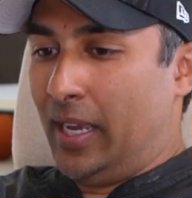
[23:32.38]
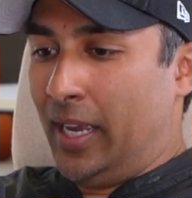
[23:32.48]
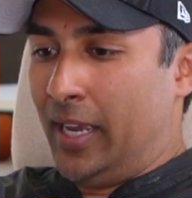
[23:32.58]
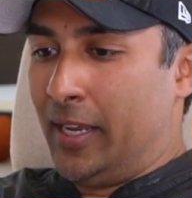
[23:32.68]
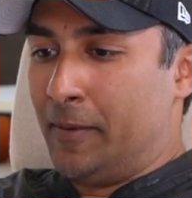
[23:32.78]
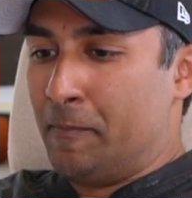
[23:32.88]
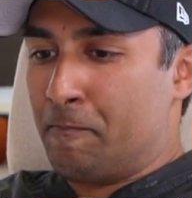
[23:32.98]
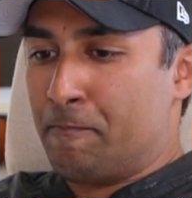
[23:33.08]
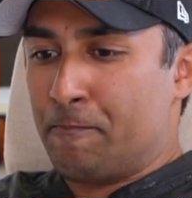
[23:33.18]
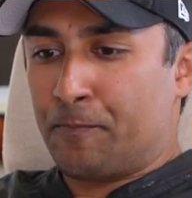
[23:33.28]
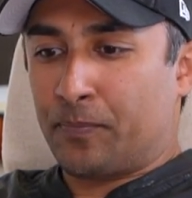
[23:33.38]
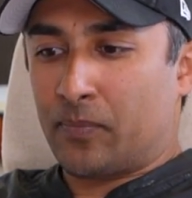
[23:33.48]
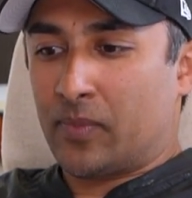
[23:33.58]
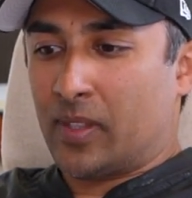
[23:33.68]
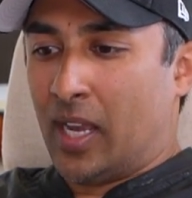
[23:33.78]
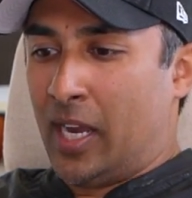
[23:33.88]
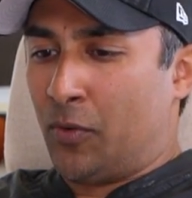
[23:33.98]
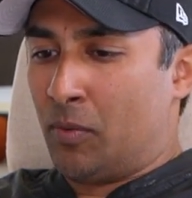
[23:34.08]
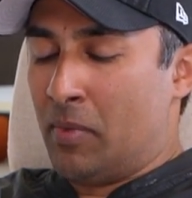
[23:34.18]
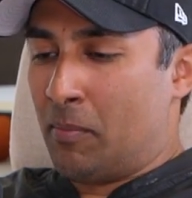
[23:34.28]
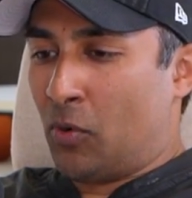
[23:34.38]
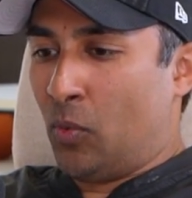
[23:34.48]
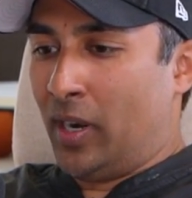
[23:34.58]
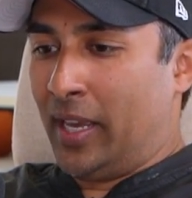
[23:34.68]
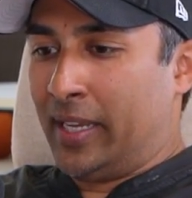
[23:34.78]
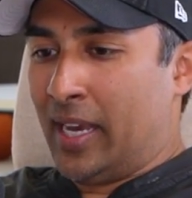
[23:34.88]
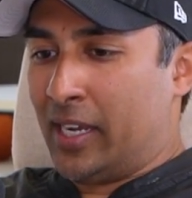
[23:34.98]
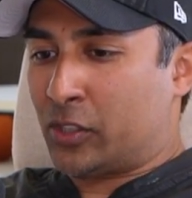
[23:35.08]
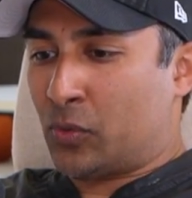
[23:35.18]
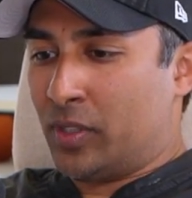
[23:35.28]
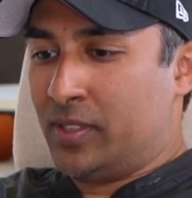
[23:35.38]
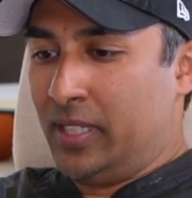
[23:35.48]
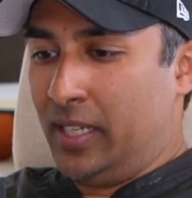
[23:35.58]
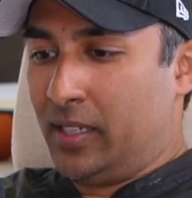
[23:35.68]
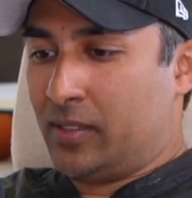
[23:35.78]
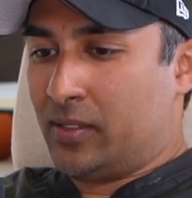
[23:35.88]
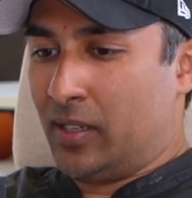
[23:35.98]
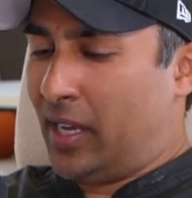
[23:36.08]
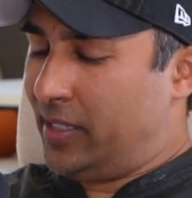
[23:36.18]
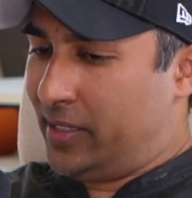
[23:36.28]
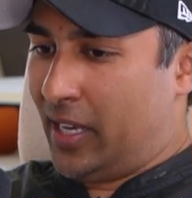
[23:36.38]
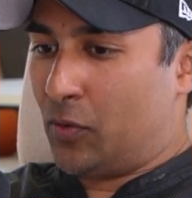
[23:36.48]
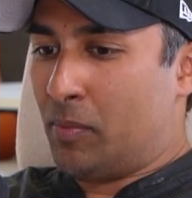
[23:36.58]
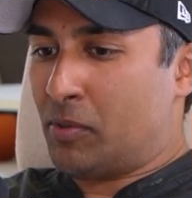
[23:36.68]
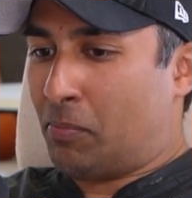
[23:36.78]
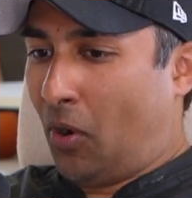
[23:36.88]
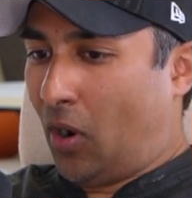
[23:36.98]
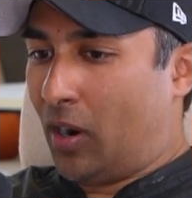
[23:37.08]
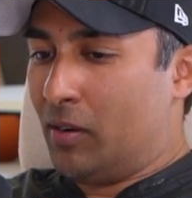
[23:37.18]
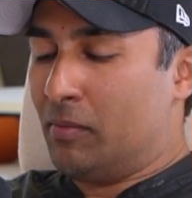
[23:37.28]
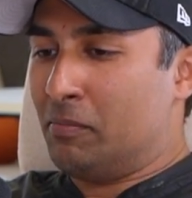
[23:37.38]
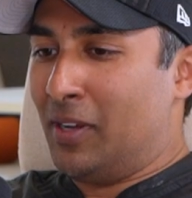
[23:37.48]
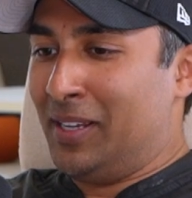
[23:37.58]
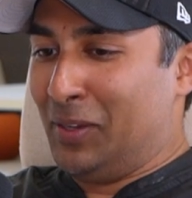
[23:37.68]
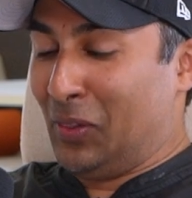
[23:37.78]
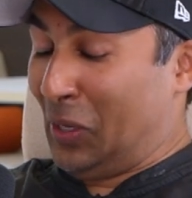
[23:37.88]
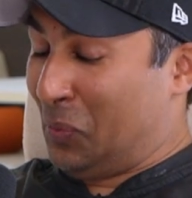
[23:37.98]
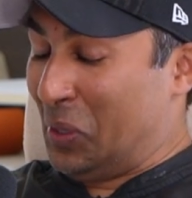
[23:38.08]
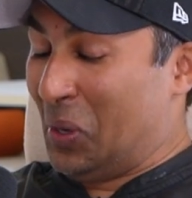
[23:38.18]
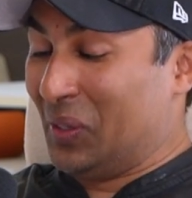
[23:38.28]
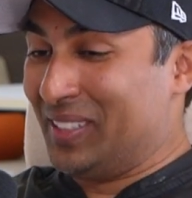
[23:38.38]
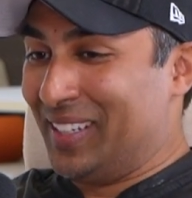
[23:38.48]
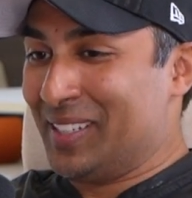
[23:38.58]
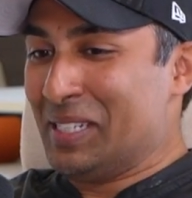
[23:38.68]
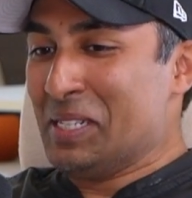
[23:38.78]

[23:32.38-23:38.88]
And I remember when I got critiqued, and I did get ripped apart, like we all did.